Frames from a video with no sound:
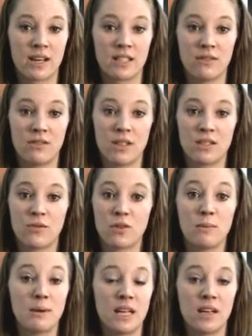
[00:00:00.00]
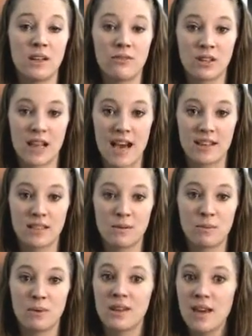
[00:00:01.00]
activities for the beginning of class,
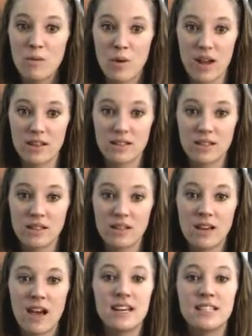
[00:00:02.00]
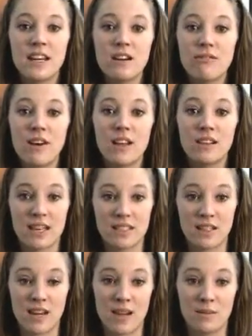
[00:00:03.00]
but then what? Identifying
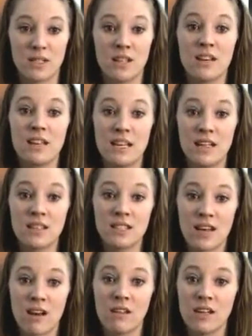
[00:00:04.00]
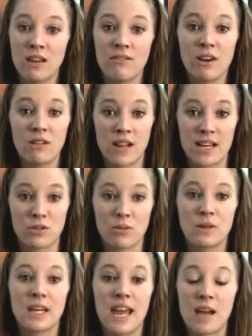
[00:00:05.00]
lesson aims in an ESL/EFL
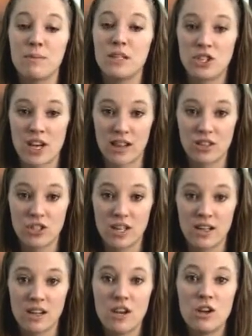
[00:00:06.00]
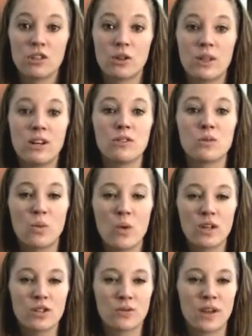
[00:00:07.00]
classroom can be challenging, so here is
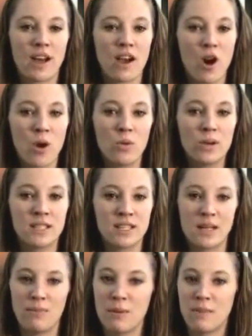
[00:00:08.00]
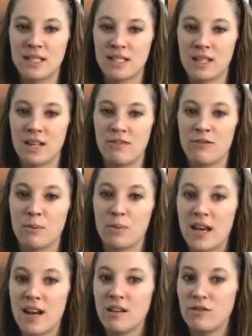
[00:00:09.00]
one trick I always keep up my sleeve for
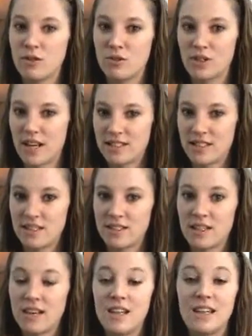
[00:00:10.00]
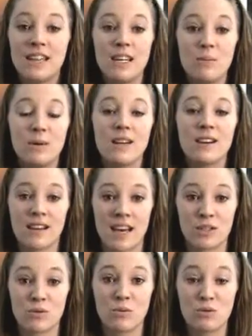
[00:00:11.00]
planning future lessons: keeping a
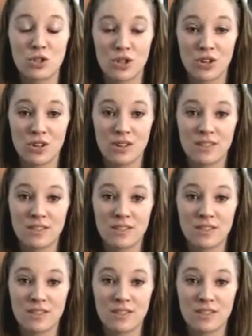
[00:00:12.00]
classroom journal.